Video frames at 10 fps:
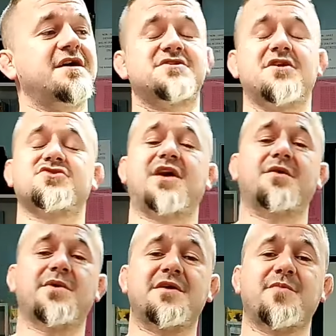he's not trying
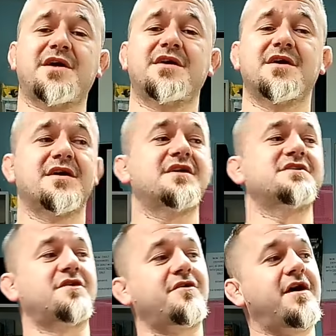to eat me,
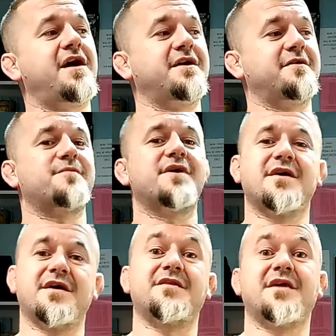he's all right him,
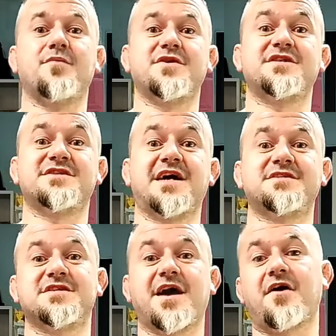and then we
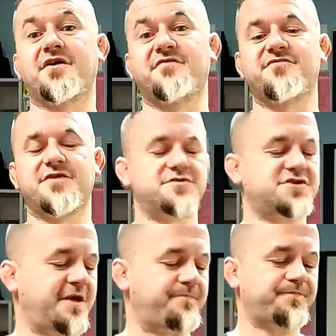decide to get on in
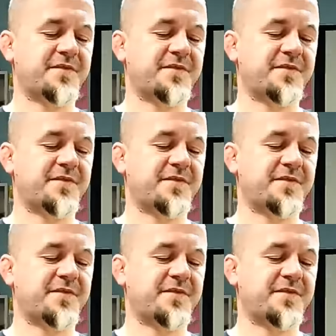future.